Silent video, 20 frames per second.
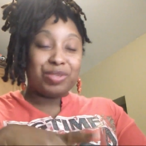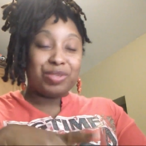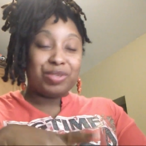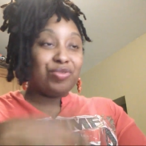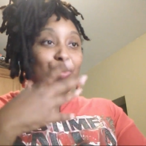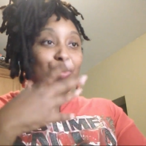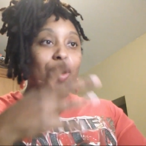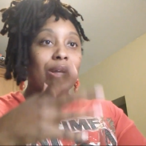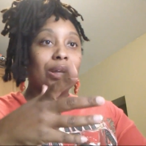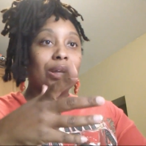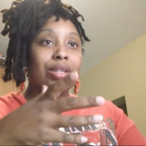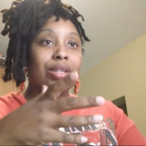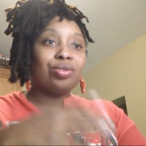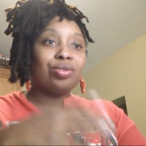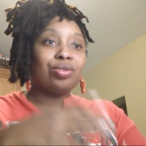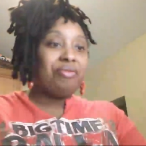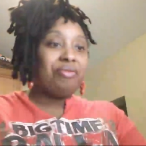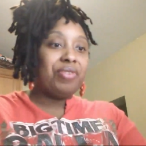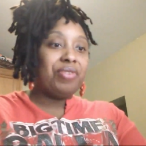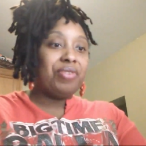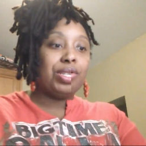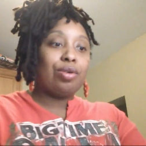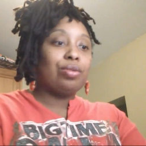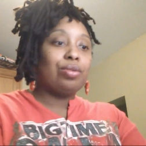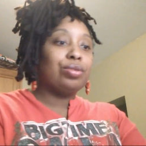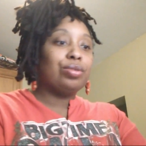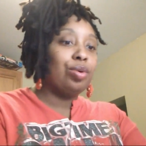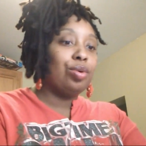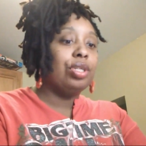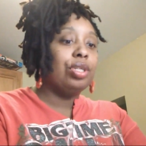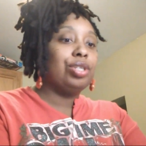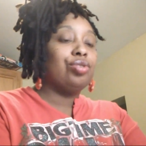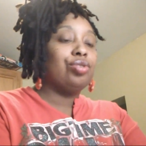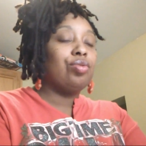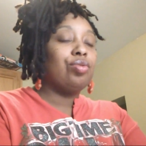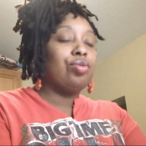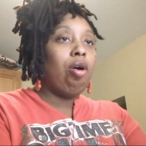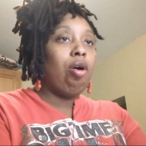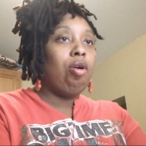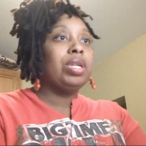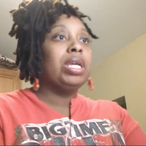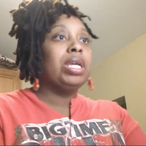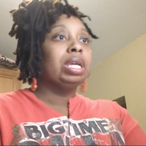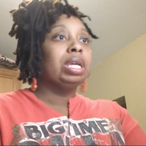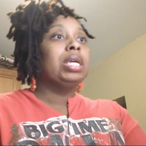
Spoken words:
If you walked into a physical store that you owned